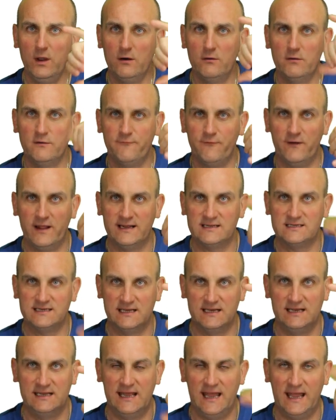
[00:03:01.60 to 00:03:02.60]
we are reflecting
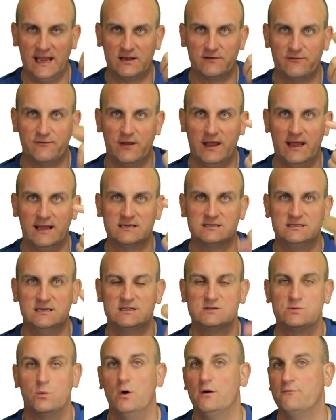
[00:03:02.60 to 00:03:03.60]
in the
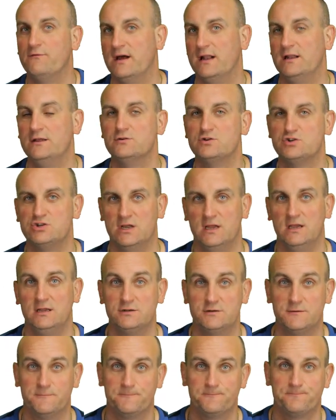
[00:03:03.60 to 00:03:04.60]
x-axis, what values
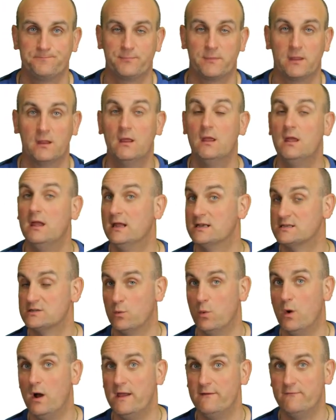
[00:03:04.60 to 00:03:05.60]
change? It's the
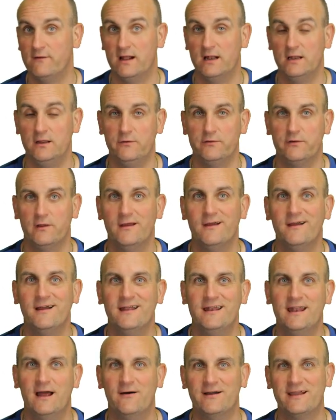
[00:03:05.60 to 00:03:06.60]
y values.
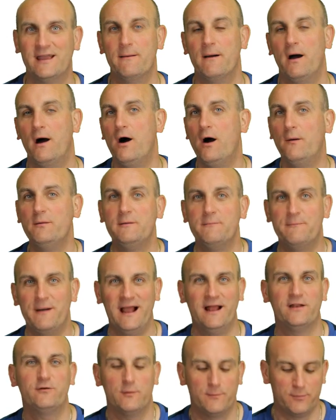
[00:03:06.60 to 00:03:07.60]
Now again, harking
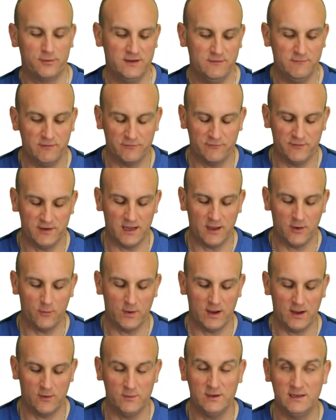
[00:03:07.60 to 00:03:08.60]
back to a previous video
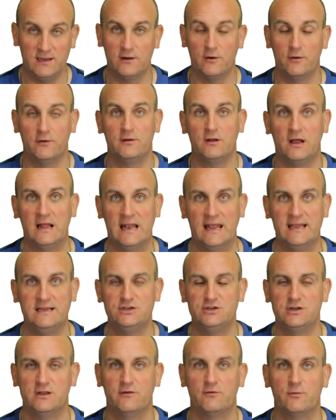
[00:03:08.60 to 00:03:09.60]
where we did on
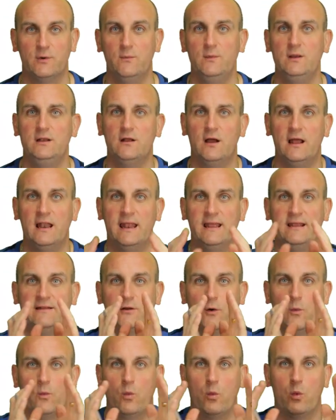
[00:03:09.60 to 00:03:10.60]
dilations, when we dilate
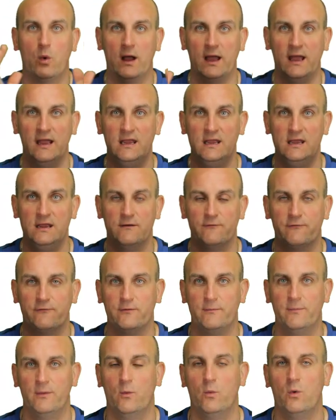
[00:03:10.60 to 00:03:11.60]
away
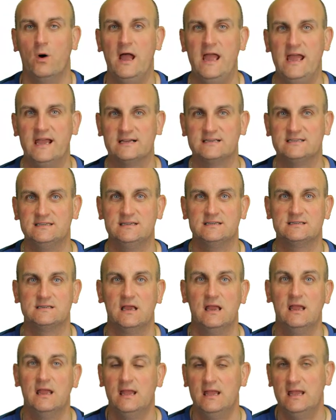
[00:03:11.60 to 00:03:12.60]
from the y-axis,
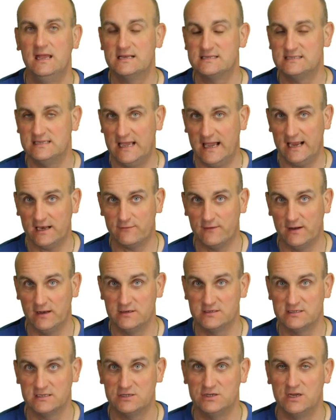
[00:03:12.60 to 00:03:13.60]
it's the x
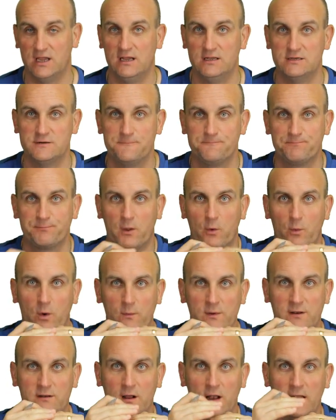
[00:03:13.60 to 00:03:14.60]
values that change.
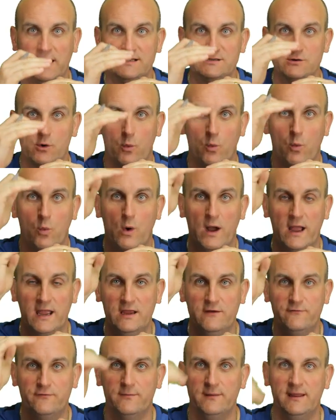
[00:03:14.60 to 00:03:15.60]
When we dilate
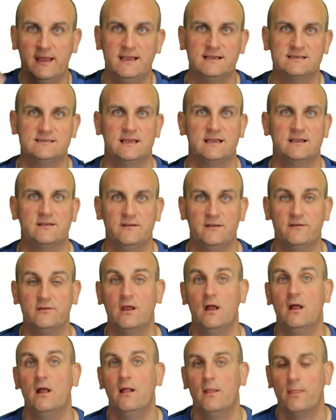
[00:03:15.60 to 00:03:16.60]
away from the x-axis,
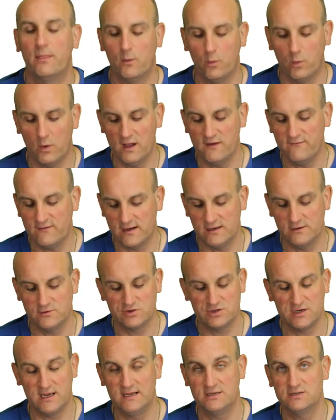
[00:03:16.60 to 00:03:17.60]
the y values
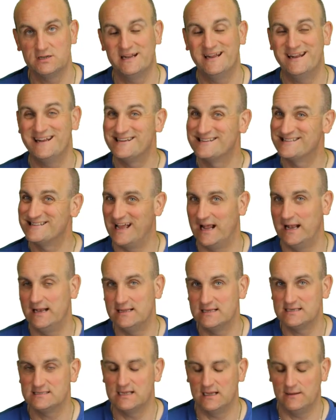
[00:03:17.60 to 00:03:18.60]
change, and then exactly
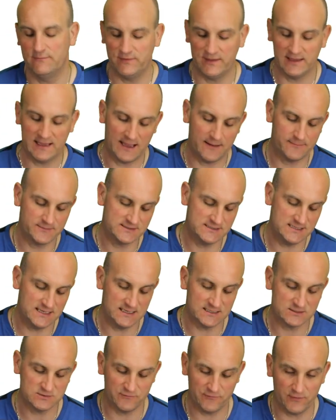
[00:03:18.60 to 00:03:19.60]
the same thing happens
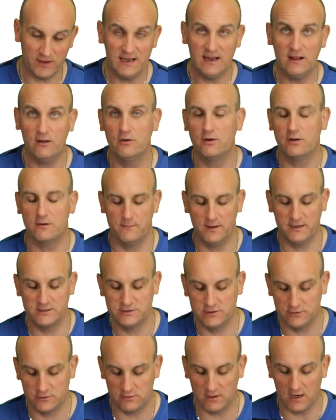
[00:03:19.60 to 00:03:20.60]
here. So if I now look at my
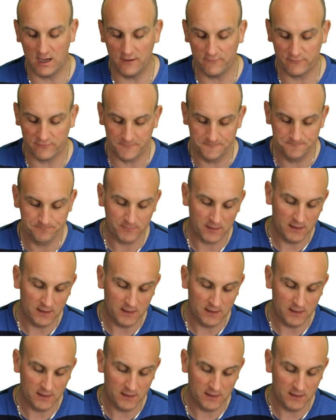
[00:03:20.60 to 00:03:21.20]
2 graphs,